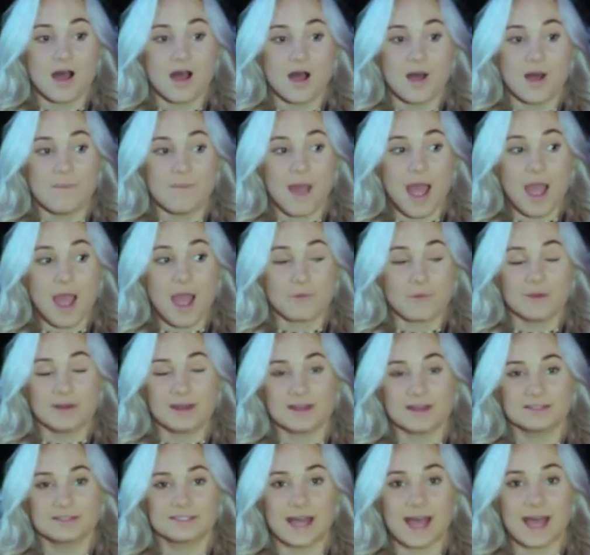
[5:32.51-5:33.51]
I
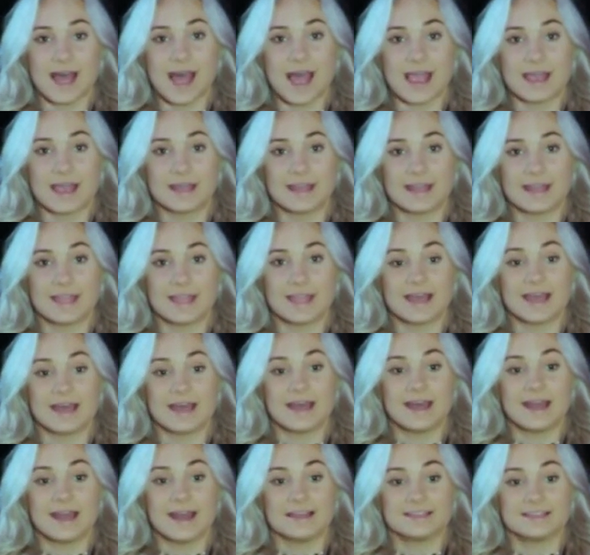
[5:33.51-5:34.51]
went outside
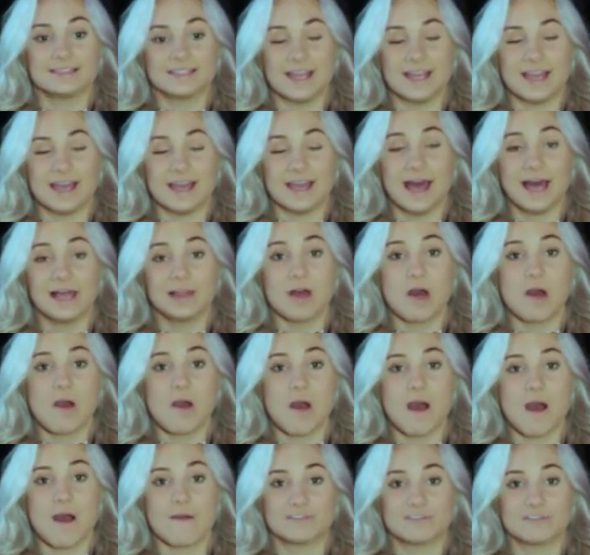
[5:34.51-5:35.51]
and I said,
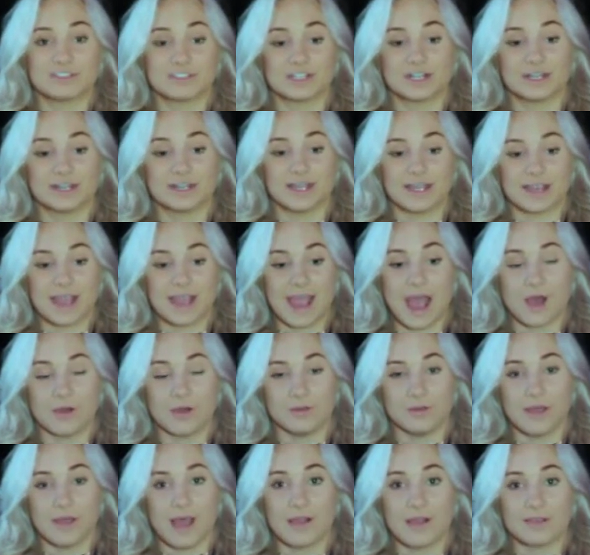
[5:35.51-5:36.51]
hello, officer, like,
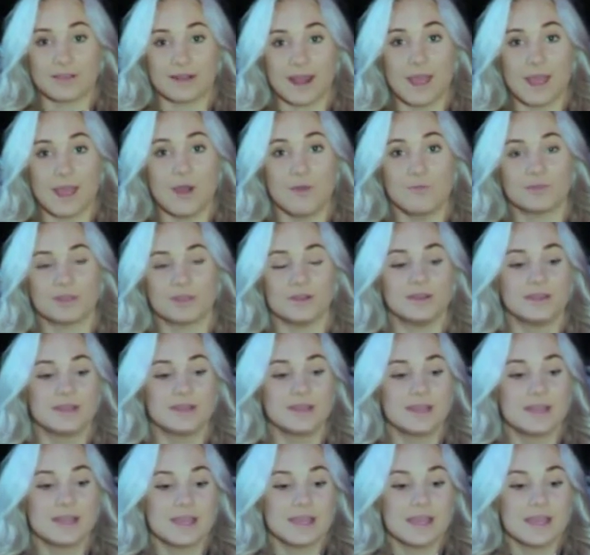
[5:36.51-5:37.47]
how can I help you?